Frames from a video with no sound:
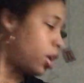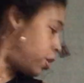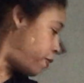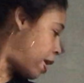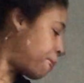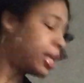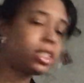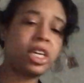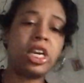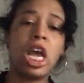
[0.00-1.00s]
divine
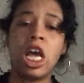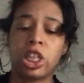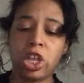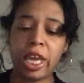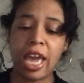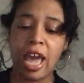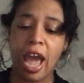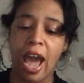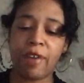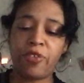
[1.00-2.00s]
masculine, look
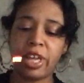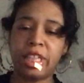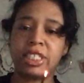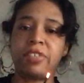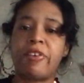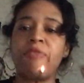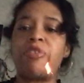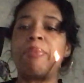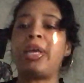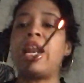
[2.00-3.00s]
at, I feel like this divine
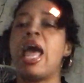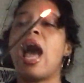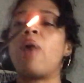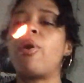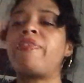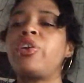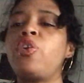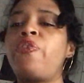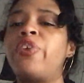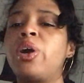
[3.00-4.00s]
feminine, however
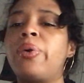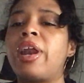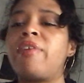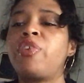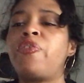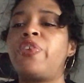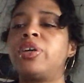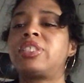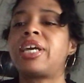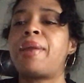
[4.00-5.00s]
you feel, whatever you
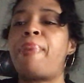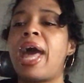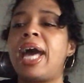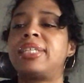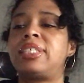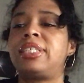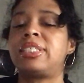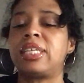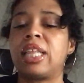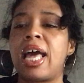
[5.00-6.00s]
feel, it's going to pass. It
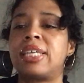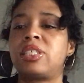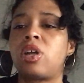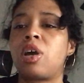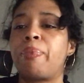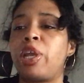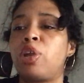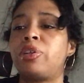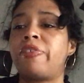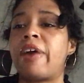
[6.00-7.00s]
doesn't last long, but
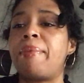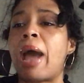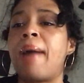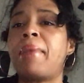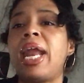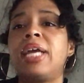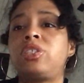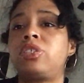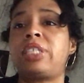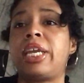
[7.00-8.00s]
you're divine. I'm not
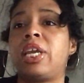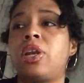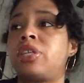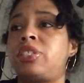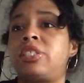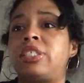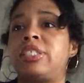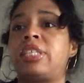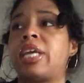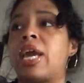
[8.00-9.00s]
entertaining
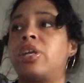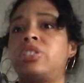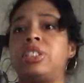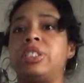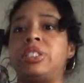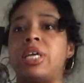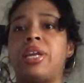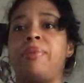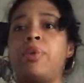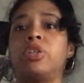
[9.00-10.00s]
narcissistic energies
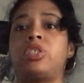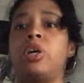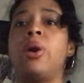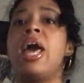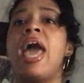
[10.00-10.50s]
anymore. So